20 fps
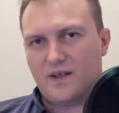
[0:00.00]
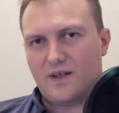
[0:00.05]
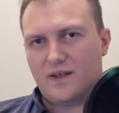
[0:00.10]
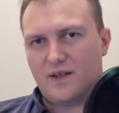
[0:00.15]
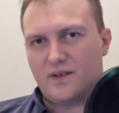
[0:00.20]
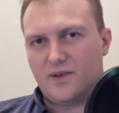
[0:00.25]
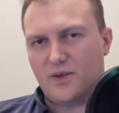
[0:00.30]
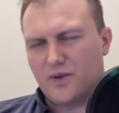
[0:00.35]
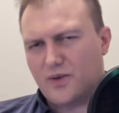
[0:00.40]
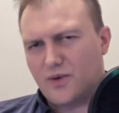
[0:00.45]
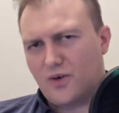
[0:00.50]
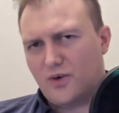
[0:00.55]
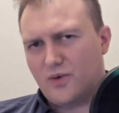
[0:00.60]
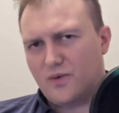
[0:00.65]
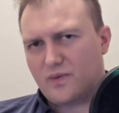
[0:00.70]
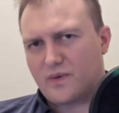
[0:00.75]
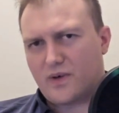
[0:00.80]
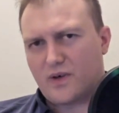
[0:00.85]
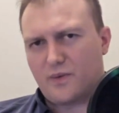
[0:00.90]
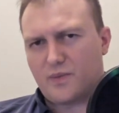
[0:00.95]
don't
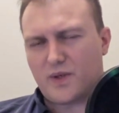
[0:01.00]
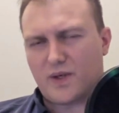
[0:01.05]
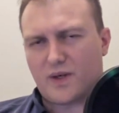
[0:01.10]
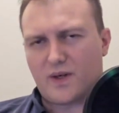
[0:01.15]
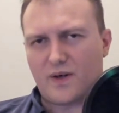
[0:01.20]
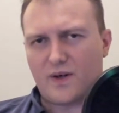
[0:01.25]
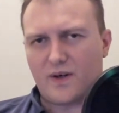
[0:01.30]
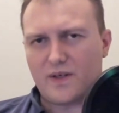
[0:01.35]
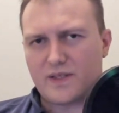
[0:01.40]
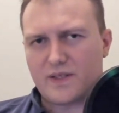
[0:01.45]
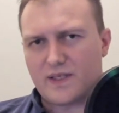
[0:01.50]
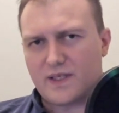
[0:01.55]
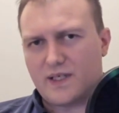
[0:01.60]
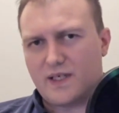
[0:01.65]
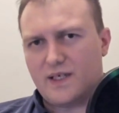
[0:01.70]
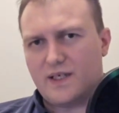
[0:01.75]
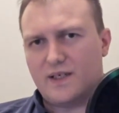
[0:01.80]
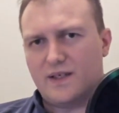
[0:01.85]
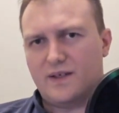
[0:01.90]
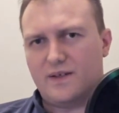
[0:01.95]
know
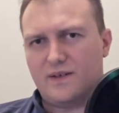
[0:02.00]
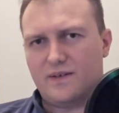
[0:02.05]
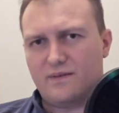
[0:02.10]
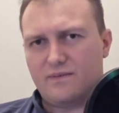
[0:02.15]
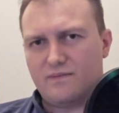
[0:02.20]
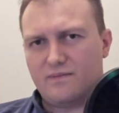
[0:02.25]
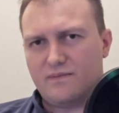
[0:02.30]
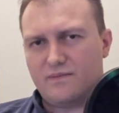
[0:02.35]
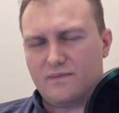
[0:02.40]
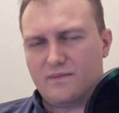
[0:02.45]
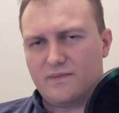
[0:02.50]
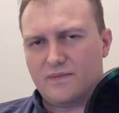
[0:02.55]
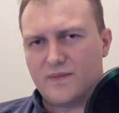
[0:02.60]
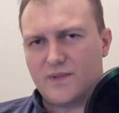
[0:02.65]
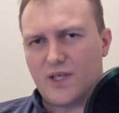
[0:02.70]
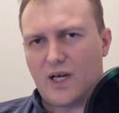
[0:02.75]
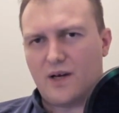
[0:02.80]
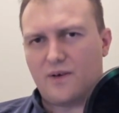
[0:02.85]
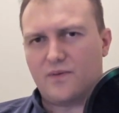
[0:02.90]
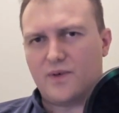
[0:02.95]
cryptocurrency and
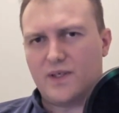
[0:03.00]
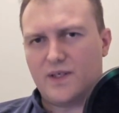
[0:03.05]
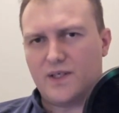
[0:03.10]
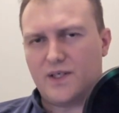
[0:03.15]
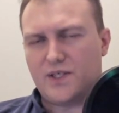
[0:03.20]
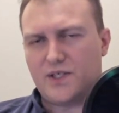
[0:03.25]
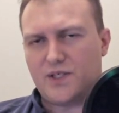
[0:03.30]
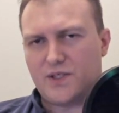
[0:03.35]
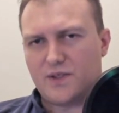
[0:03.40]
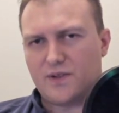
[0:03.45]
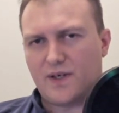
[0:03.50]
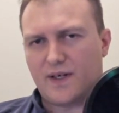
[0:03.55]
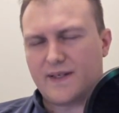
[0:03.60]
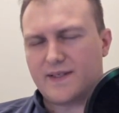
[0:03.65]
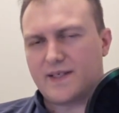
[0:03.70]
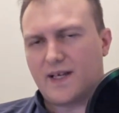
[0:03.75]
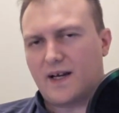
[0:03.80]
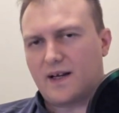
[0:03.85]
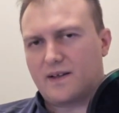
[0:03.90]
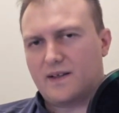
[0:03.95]
not really sure
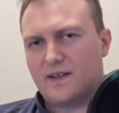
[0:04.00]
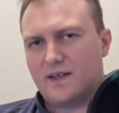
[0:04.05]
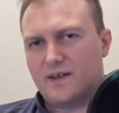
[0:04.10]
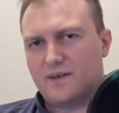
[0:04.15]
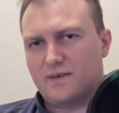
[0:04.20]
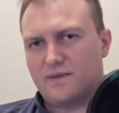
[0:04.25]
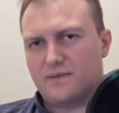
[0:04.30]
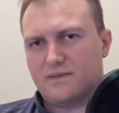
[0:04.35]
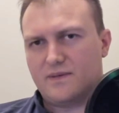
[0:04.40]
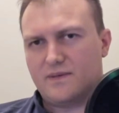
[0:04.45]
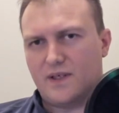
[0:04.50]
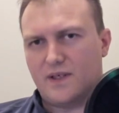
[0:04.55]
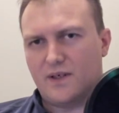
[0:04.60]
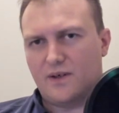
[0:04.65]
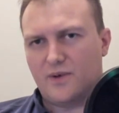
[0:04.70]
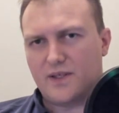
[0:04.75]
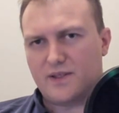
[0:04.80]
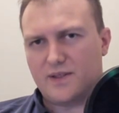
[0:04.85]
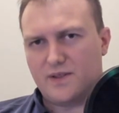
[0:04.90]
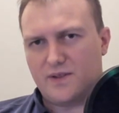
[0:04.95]
exactly
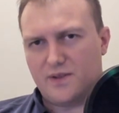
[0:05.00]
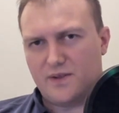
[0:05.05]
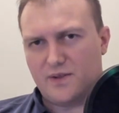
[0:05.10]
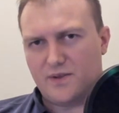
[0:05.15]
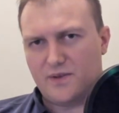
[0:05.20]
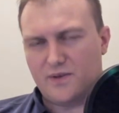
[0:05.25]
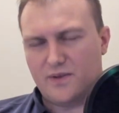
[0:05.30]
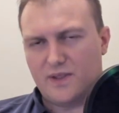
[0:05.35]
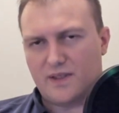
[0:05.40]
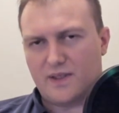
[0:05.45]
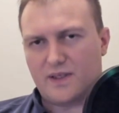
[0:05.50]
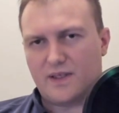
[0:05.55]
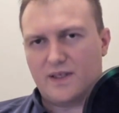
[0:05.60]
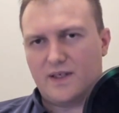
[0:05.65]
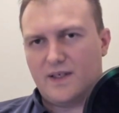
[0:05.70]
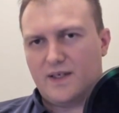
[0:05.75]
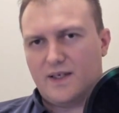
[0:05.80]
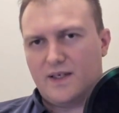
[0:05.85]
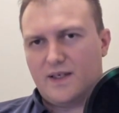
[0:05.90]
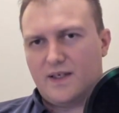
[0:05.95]
what to do, or
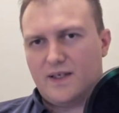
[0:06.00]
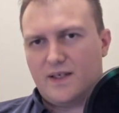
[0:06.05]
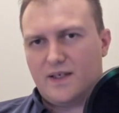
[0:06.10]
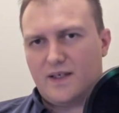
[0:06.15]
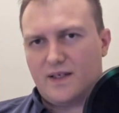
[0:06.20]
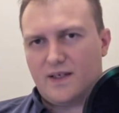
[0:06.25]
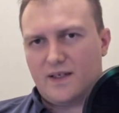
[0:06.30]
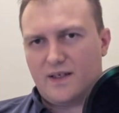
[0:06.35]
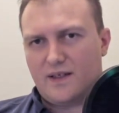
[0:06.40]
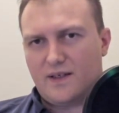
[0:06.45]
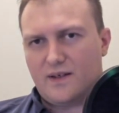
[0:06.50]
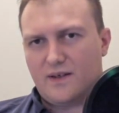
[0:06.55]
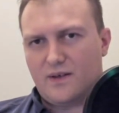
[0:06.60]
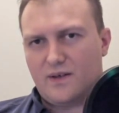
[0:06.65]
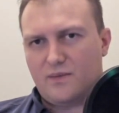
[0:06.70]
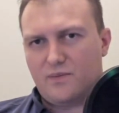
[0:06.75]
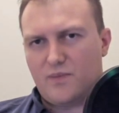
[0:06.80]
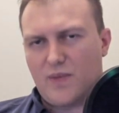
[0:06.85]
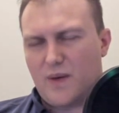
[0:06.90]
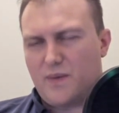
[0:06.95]

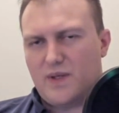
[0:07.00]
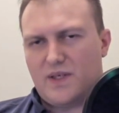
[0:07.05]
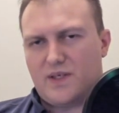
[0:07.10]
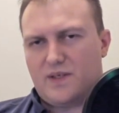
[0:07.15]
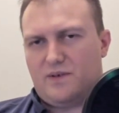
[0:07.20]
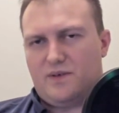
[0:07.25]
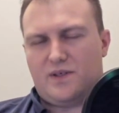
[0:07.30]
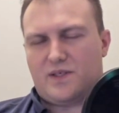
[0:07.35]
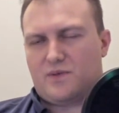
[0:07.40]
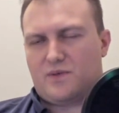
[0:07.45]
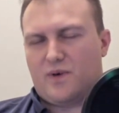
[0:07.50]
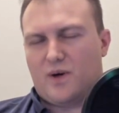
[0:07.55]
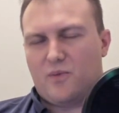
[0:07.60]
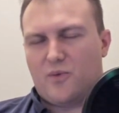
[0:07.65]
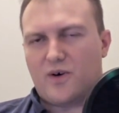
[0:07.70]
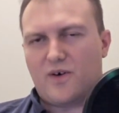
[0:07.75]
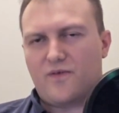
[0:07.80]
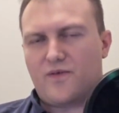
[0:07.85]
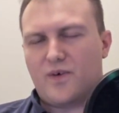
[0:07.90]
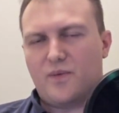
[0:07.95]
maybe you just want
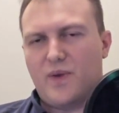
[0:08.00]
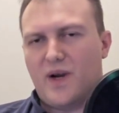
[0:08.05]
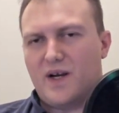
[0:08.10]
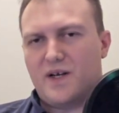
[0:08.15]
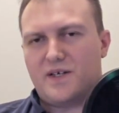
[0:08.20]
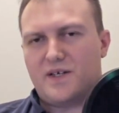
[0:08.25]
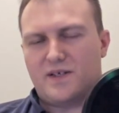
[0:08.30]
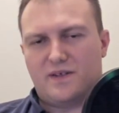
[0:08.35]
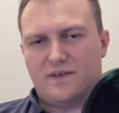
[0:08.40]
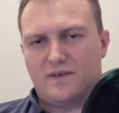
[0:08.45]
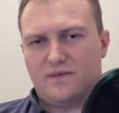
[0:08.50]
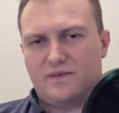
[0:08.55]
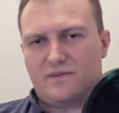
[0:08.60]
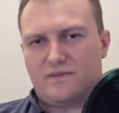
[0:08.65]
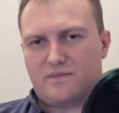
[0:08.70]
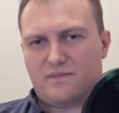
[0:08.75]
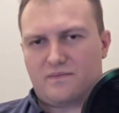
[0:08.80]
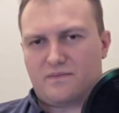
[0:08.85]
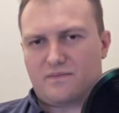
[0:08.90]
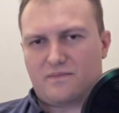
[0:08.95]
more information
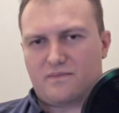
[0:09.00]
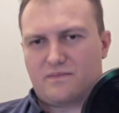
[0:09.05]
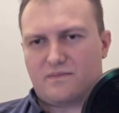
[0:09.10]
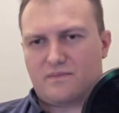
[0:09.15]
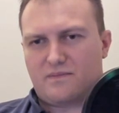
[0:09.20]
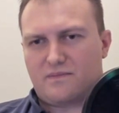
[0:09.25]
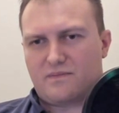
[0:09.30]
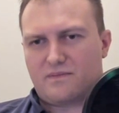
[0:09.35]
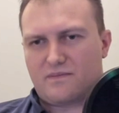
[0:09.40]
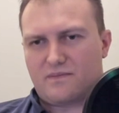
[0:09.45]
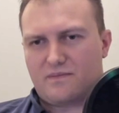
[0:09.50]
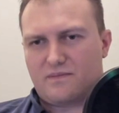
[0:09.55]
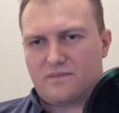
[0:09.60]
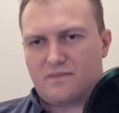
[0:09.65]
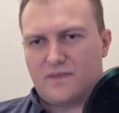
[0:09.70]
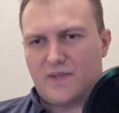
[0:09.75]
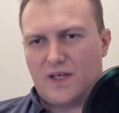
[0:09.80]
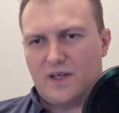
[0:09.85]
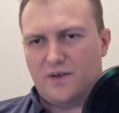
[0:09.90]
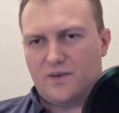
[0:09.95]

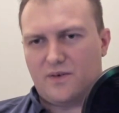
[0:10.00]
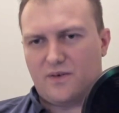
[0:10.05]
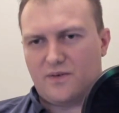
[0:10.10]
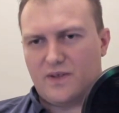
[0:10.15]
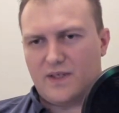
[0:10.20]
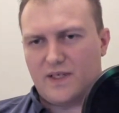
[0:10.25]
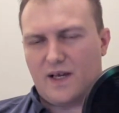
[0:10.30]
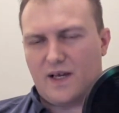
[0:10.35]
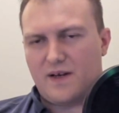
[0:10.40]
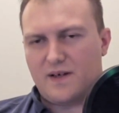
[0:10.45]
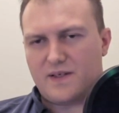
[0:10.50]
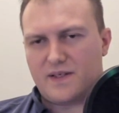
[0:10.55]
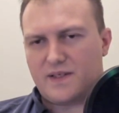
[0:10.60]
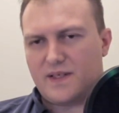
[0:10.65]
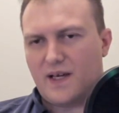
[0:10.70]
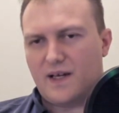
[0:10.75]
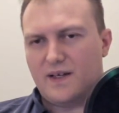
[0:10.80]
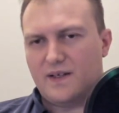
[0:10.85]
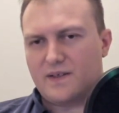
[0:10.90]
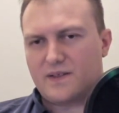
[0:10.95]
and you don't really
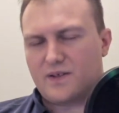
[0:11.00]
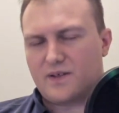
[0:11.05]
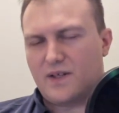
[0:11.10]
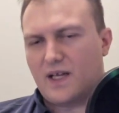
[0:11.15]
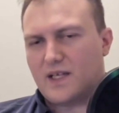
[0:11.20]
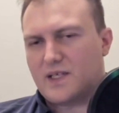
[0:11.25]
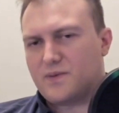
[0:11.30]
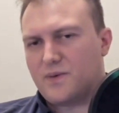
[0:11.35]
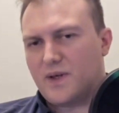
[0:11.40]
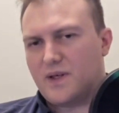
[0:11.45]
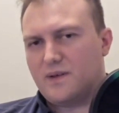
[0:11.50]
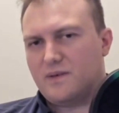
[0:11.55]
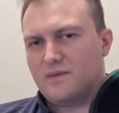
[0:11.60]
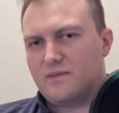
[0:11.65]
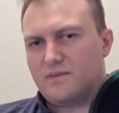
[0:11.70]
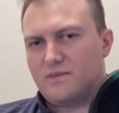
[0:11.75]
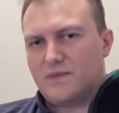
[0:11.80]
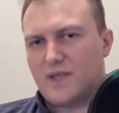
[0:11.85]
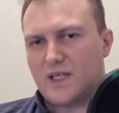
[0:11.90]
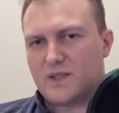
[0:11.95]
understand it. So that's
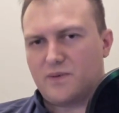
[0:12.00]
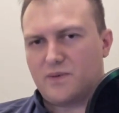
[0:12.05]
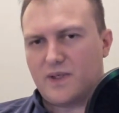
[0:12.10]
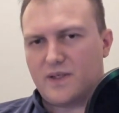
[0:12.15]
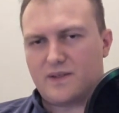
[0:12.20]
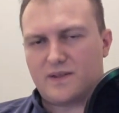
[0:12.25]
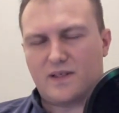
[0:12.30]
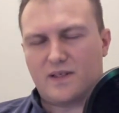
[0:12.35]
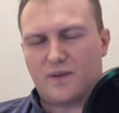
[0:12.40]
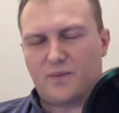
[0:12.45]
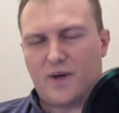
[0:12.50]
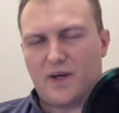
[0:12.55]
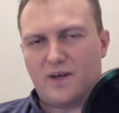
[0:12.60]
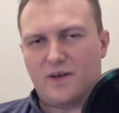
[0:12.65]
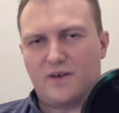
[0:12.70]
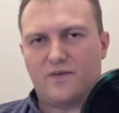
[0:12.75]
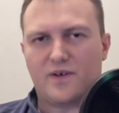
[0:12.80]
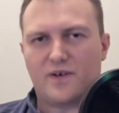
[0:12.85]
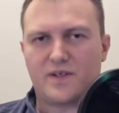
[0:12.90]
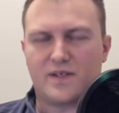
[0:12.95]
what Syllabite
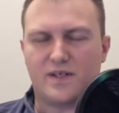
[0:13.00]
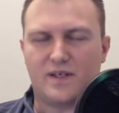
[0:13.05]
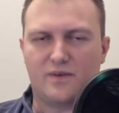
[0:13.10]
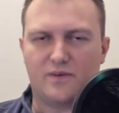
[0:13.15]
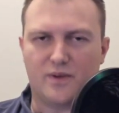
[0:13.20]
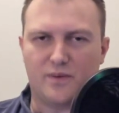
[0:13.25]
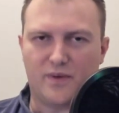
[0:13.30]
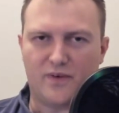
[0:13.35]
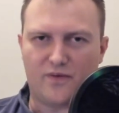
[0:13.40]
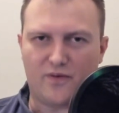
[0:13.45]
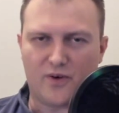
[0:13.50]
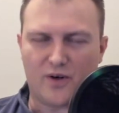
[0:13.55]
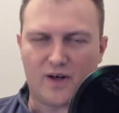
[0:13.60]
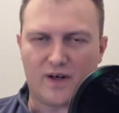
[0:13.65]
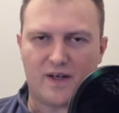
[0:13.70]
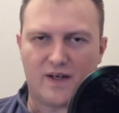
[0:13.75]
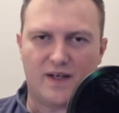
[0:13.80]
University will be for.